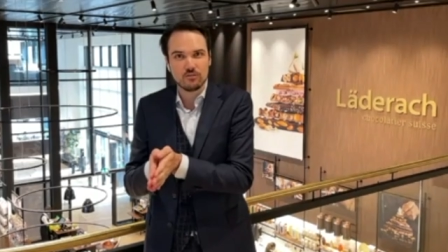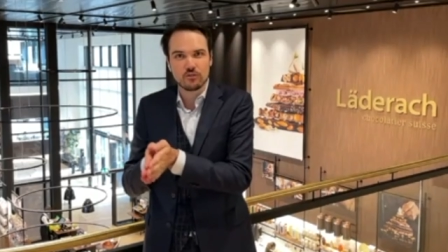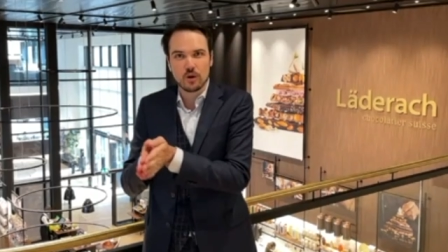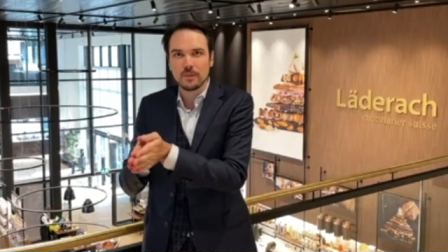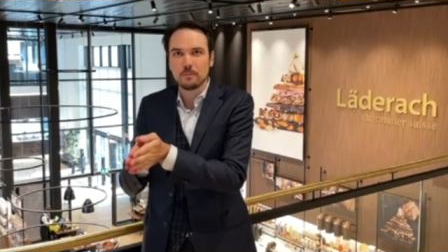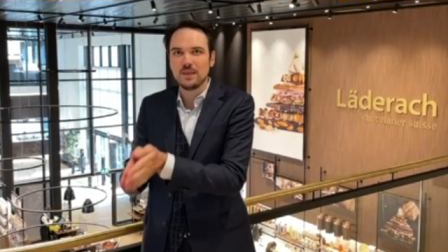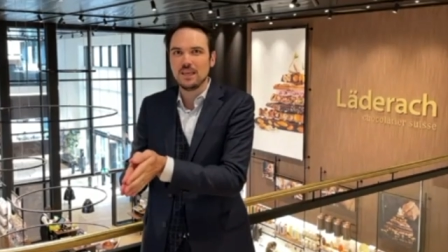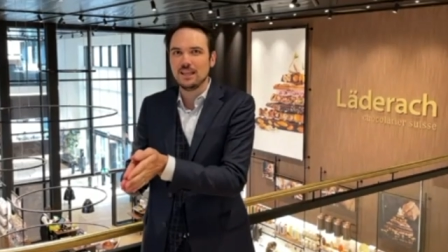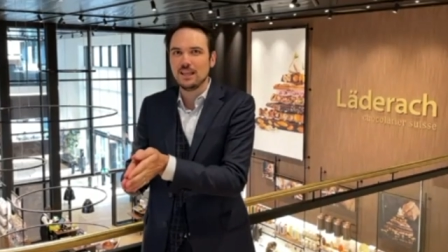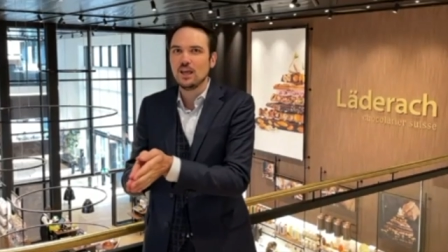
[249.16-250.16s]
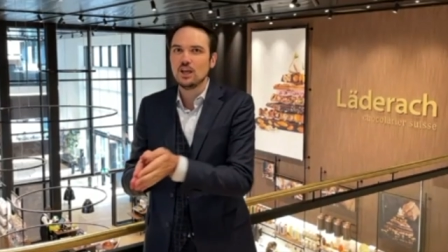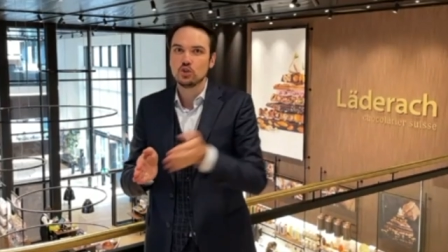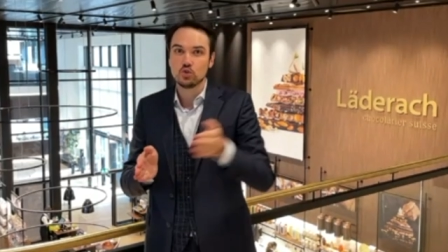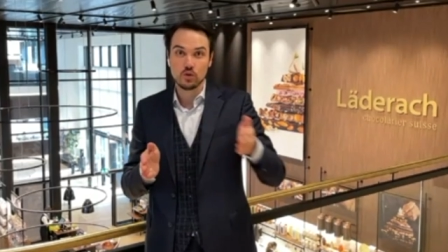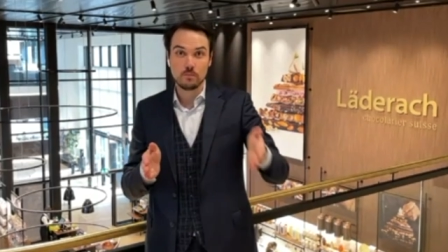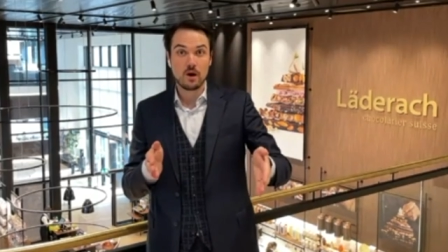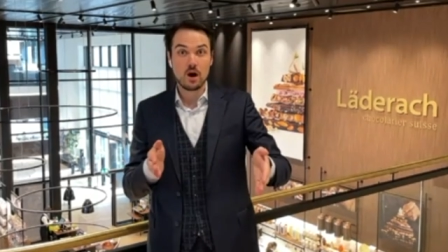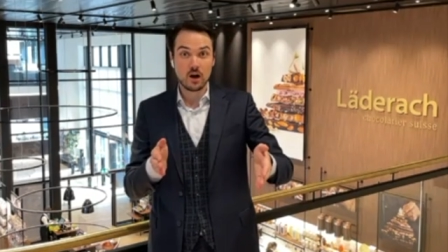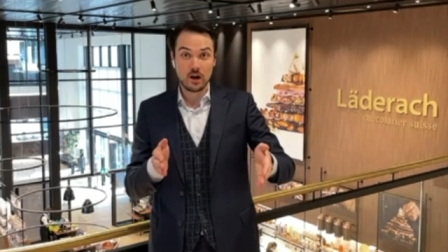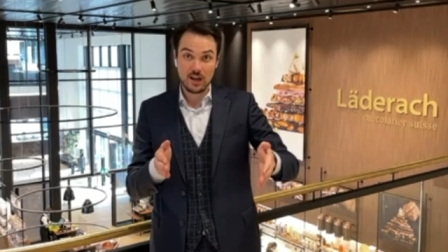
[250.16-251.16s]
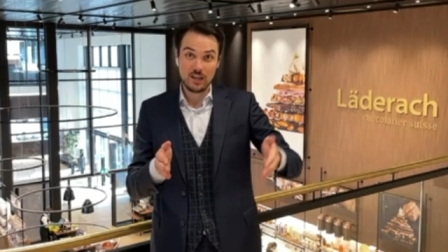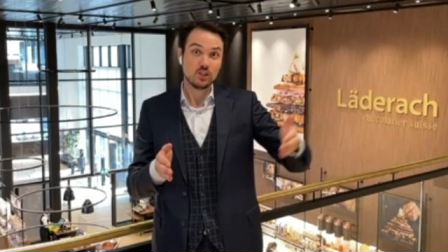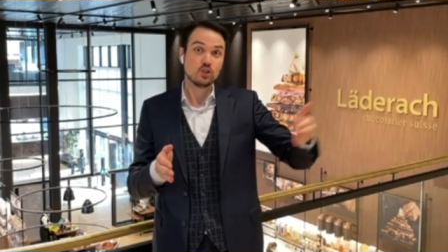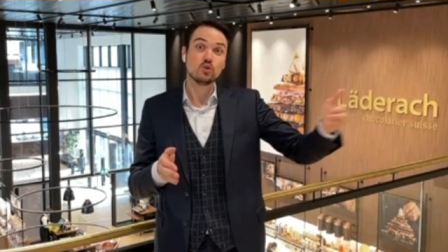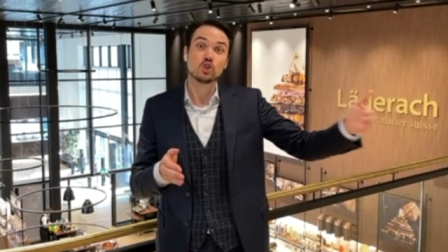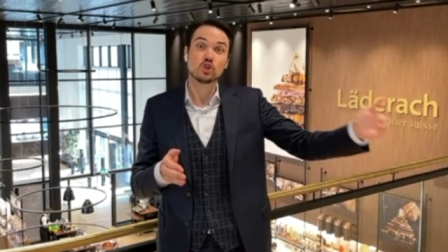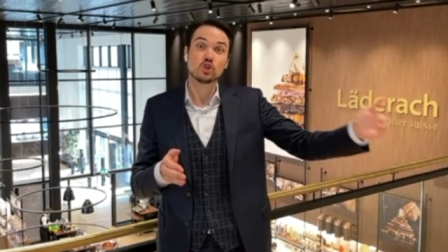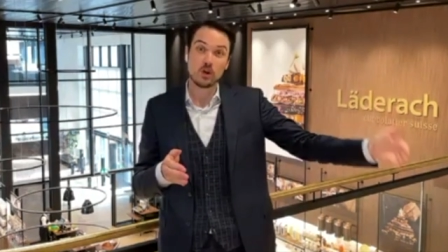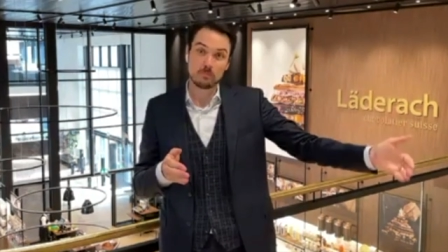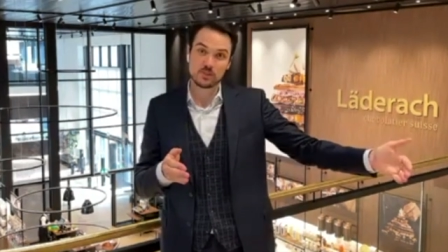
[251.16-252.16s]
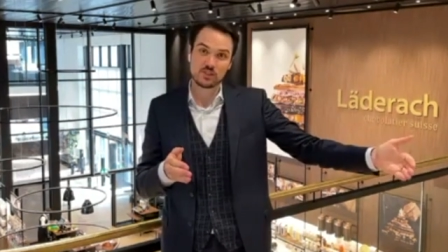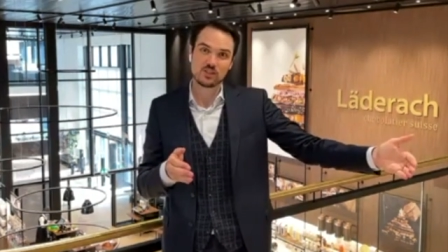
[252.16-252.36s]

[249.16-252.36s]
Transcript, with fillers: from the bean to the bar to the shops.